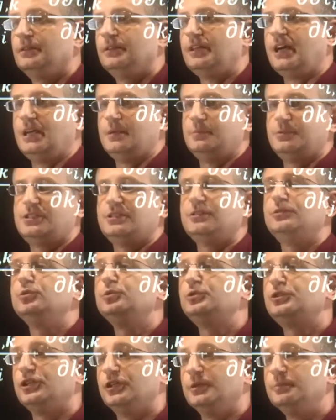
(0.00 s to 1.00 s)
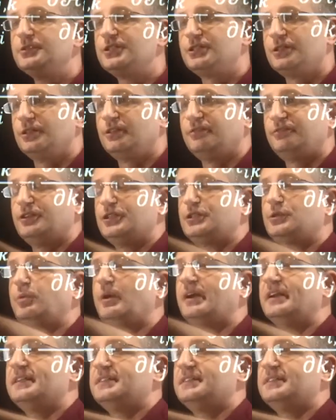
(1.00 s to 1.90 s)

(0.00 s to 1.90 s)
times two terms. The first one